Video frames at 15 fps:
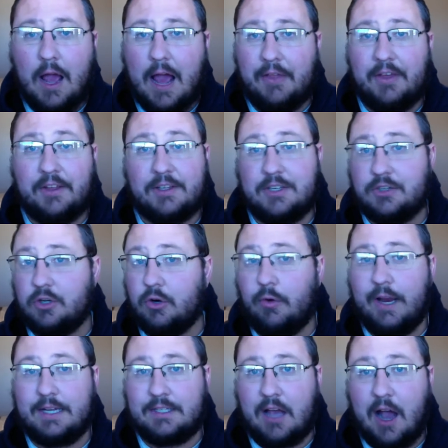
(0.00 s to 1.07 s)
I think this is a
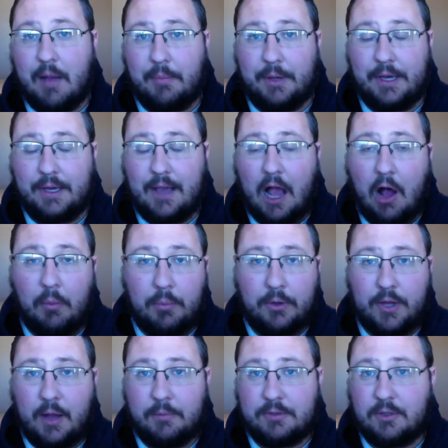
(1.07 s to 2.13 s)
great topic. I'll
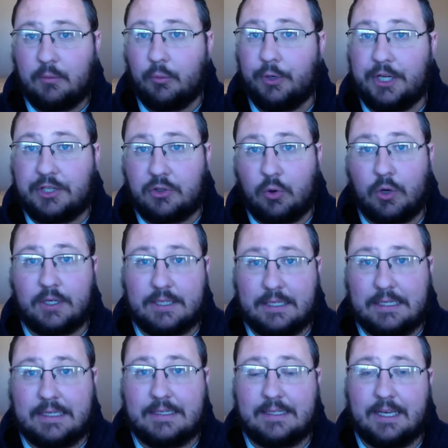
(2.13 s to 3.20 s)
put up some
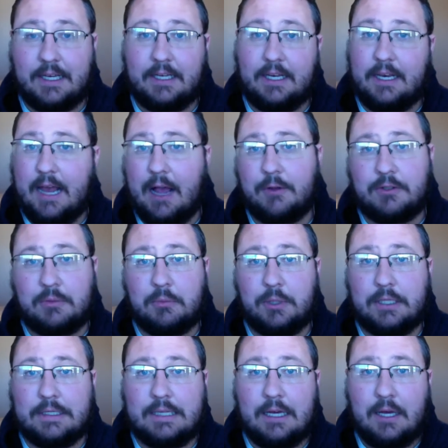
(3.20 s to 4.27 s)
resources in an
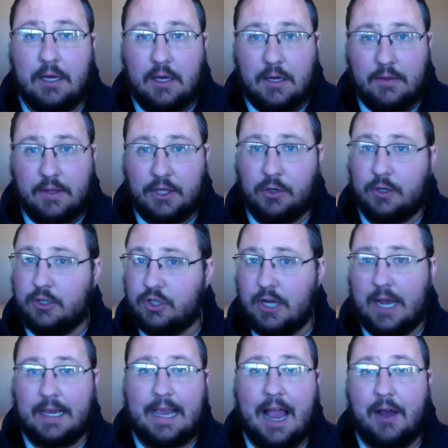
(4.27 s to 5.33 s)
announcement that you can
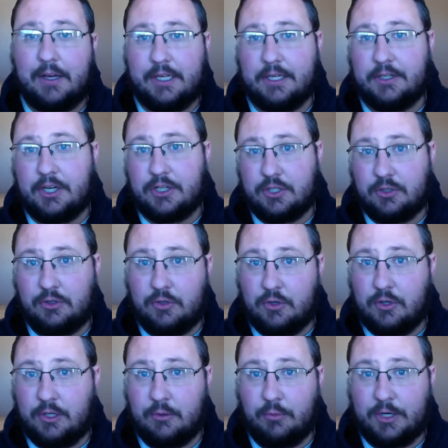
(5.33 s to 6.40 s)
check out in addition to
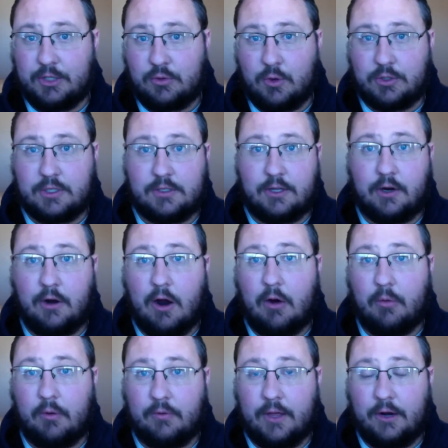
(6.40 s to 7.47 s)
the resources that
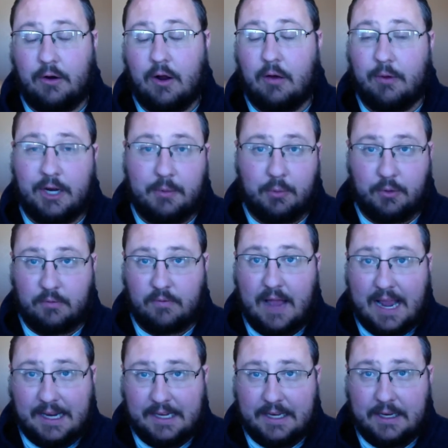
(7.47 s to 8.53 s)
are already
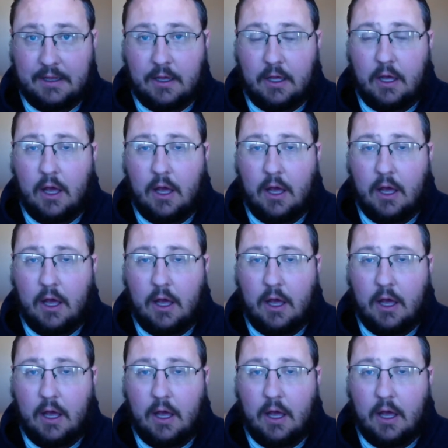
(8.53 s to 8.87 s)
provided.